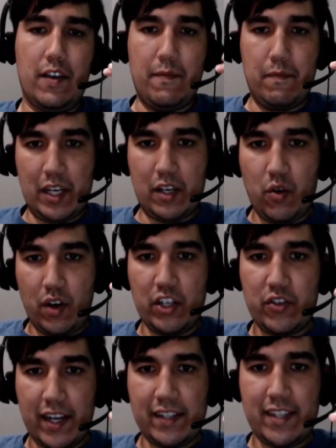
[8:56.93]
Bitcoin
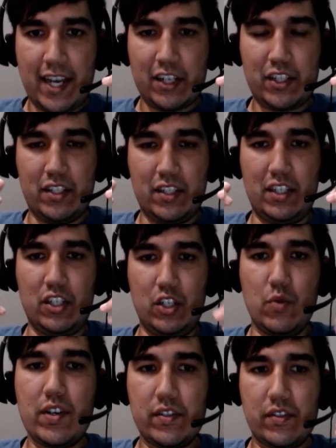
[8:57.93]
transaction in
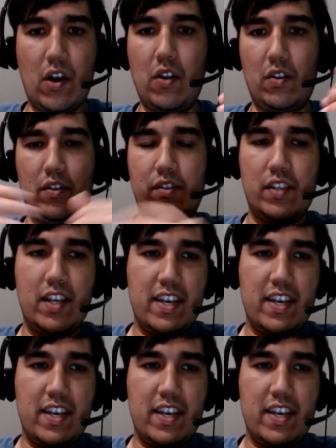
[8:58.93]
US dollars